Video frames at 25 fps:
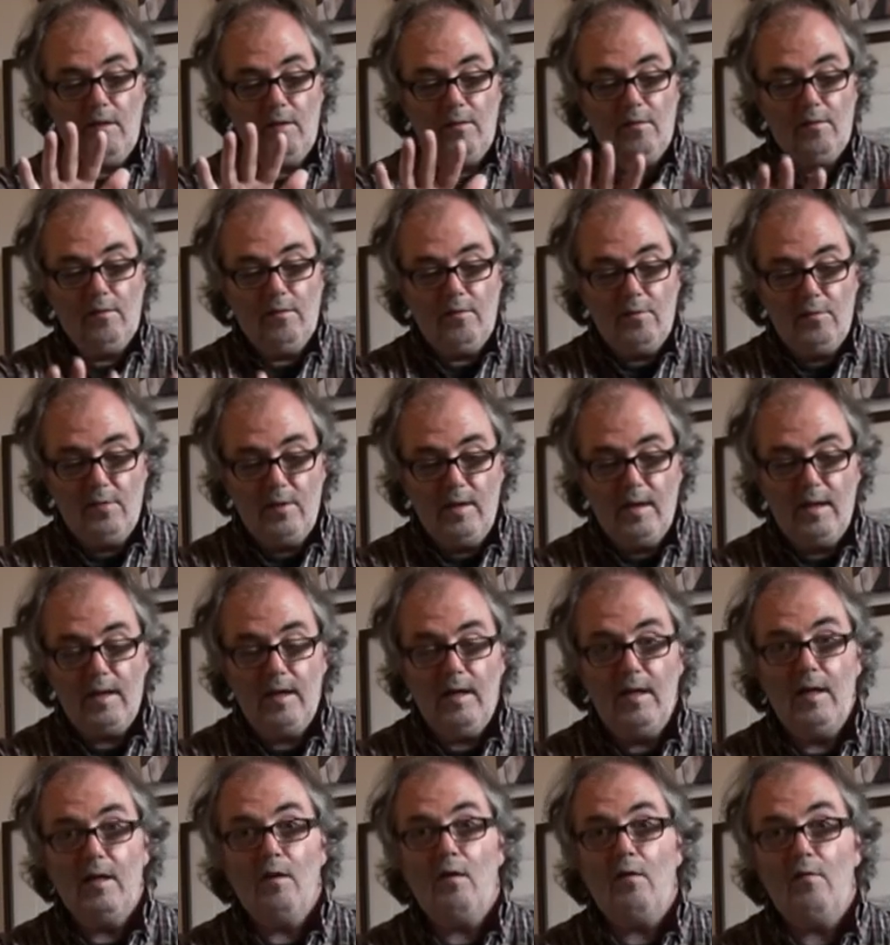
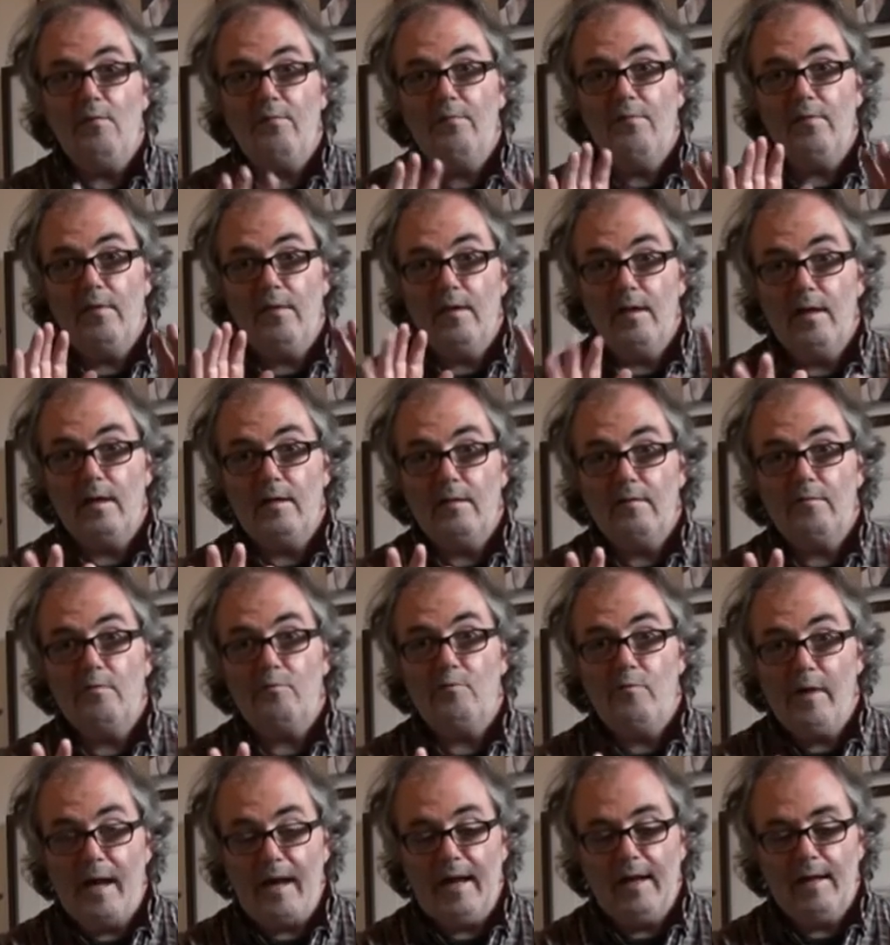3 of the
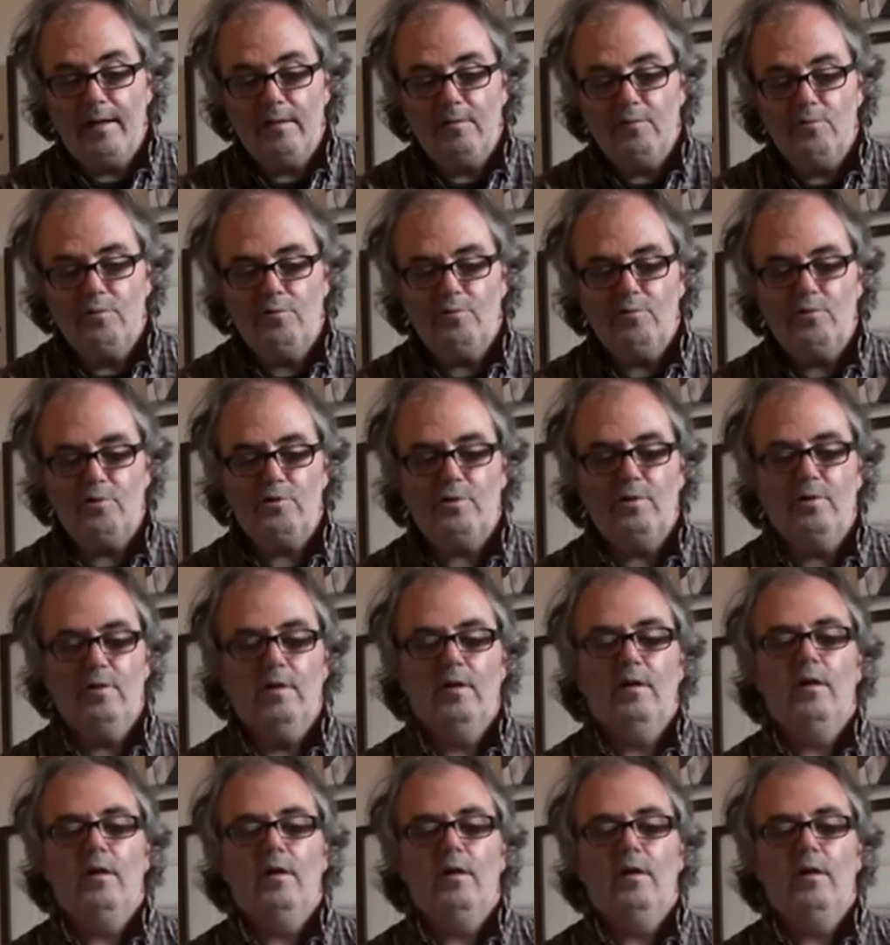range